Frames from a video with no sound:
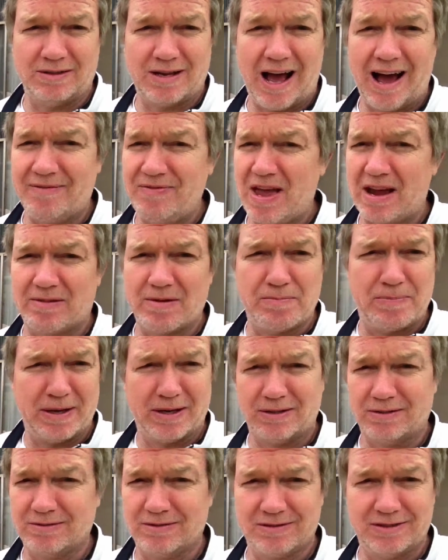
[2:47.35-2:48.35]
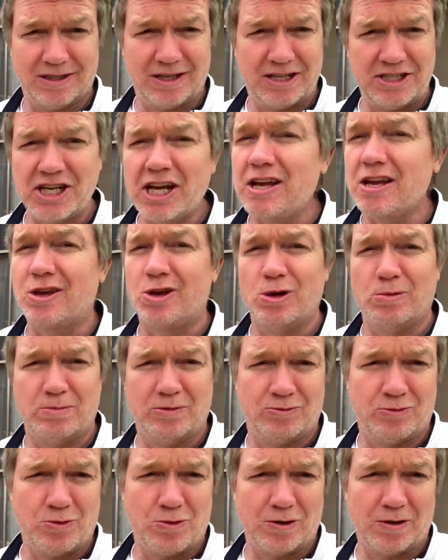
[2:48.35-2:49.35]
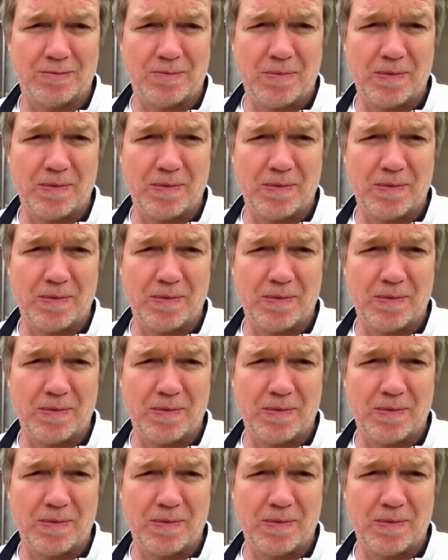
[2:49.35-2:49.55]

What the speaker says: I've never built a chicken coop before.